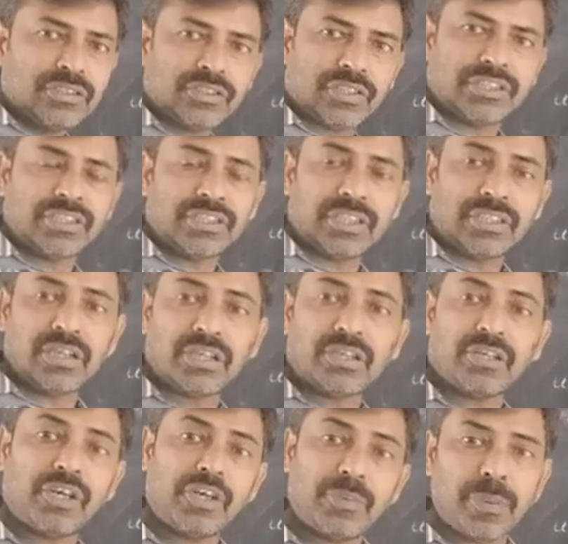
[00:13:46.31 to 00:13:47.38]
suggesting
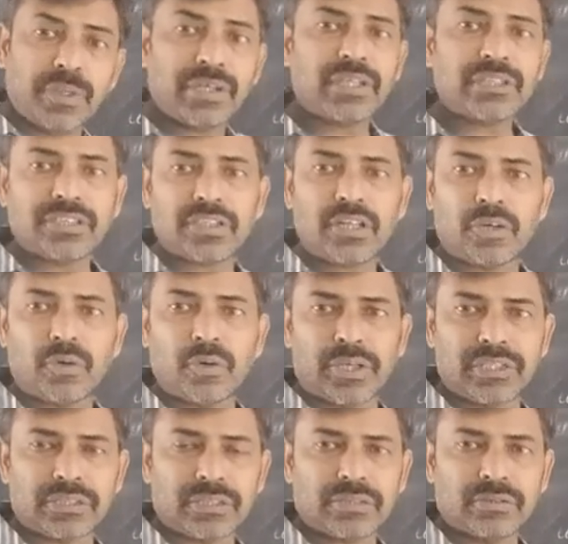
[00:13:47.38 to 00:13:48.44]
the configurational
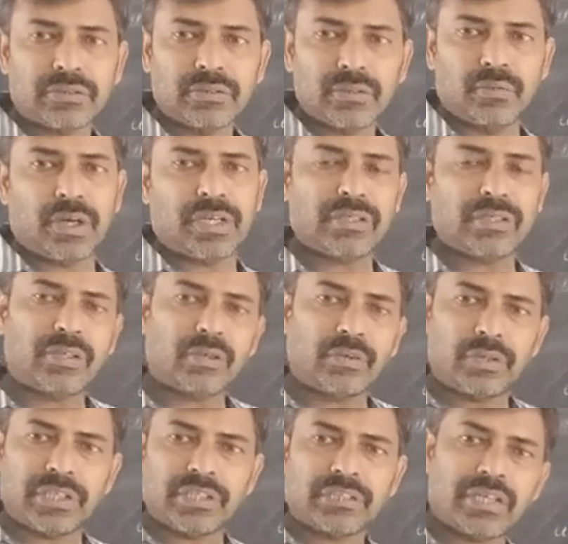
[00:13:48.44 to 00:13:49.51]
rotation, what is the
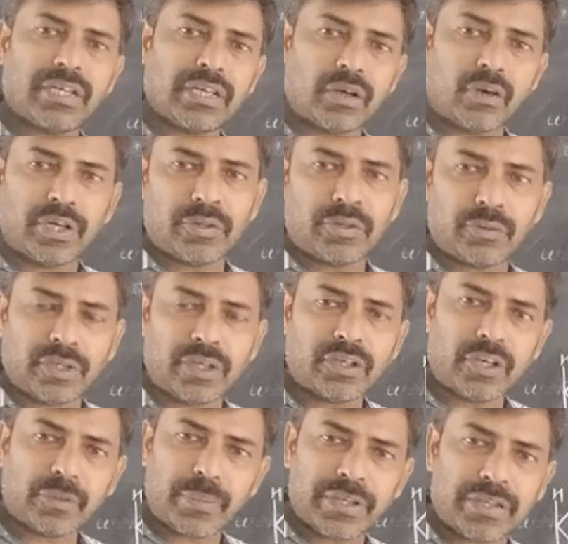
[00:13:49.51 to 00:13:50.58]
rotation according to the
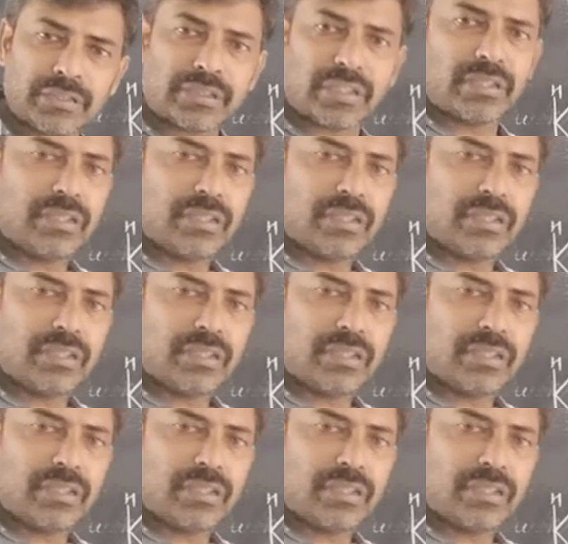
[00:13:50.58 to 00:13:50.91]
configuration,